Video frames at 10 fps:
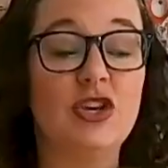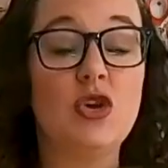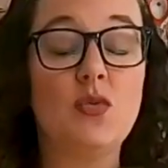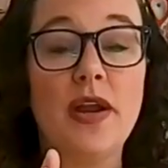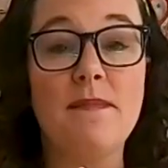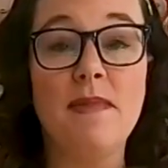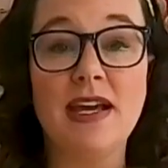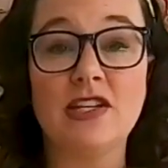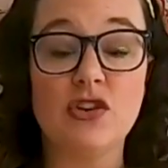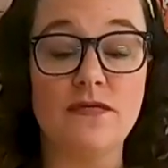So you wanna
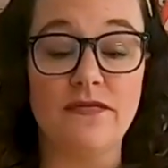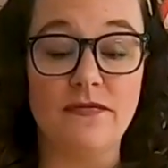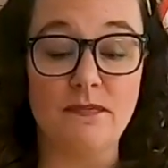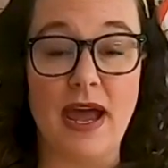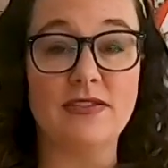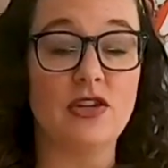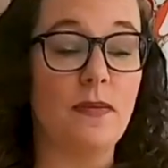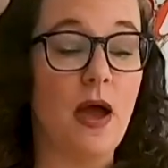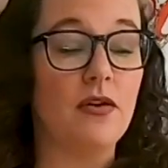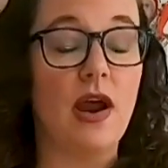mix your plaster
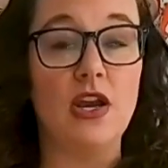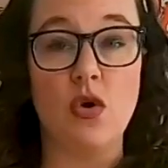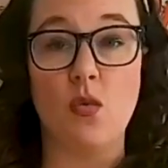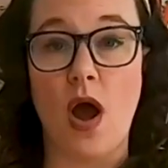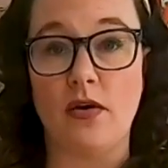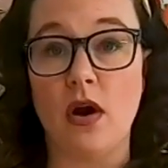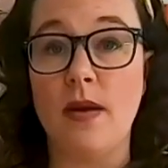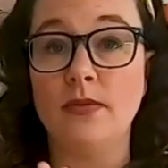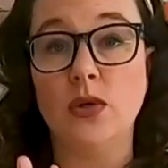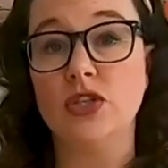powder and your water.
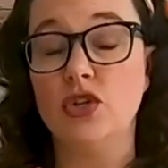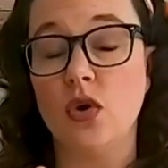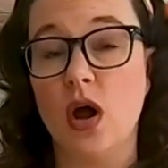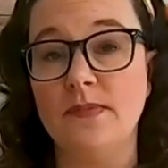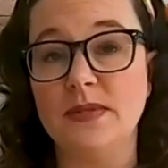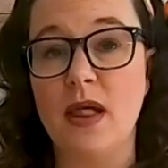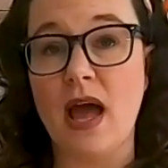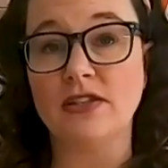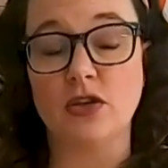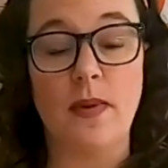I'm doing two cups
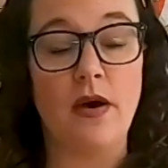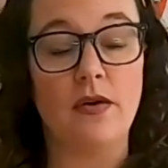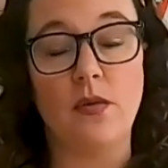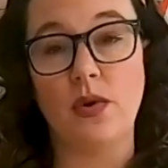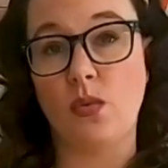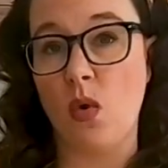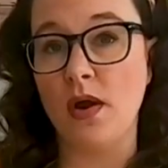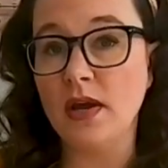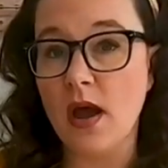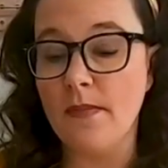plaster powder with
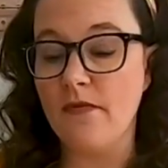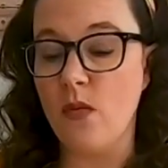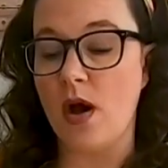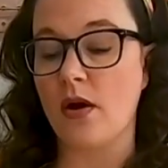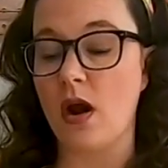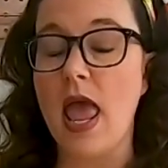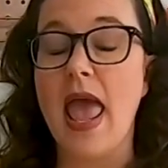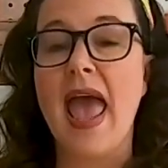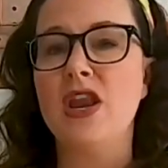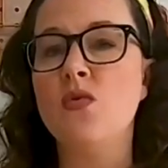one cup of water,
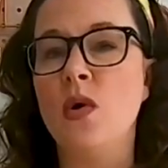and you